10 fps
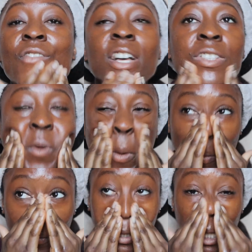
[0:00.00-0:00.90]
First of all, I was
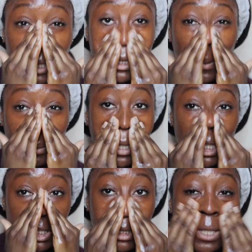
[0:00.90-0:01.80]
really under the
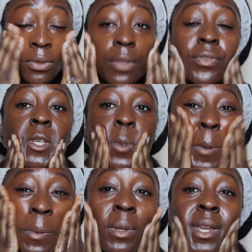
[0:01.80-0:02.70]
impression that this
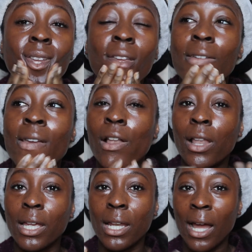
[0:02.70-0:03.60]
would be
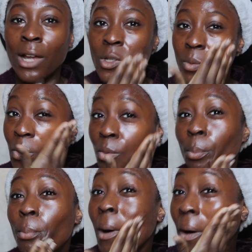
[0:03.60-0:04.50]
like an actual
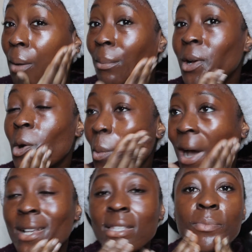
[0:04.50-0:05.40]
balm, like a
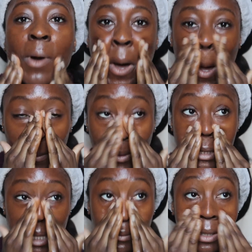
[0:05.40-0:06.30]
waxy balm,
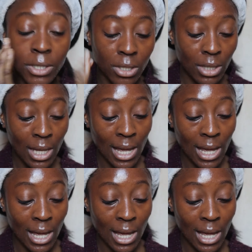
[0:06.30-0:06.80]
similar to the